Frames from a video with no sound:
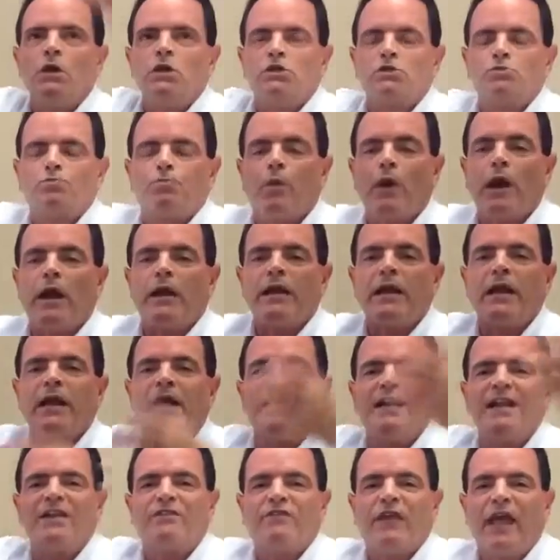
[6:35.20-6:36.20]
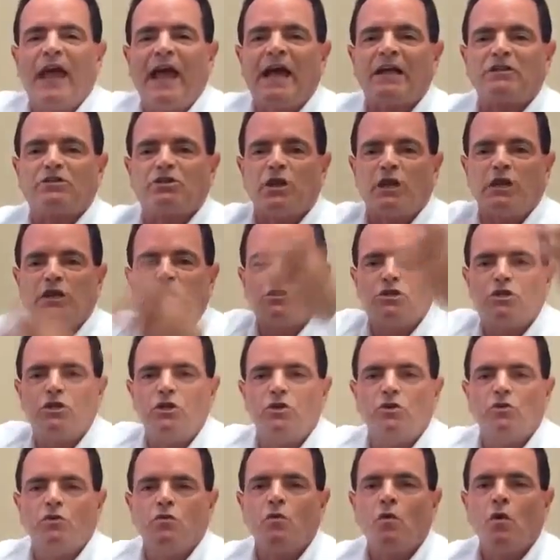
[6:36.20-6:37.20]
spreading and attaching
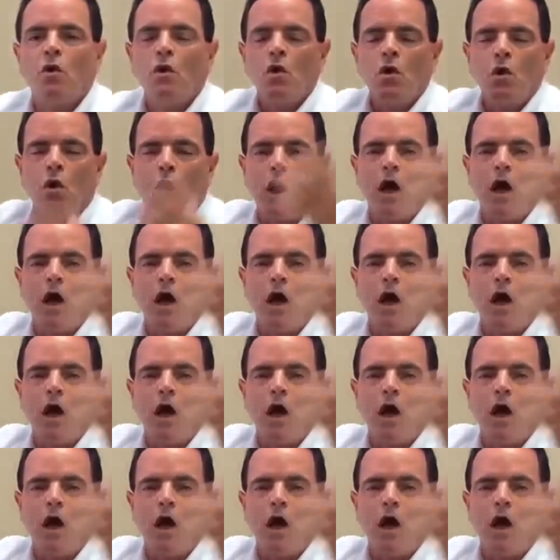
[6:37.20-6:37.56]
to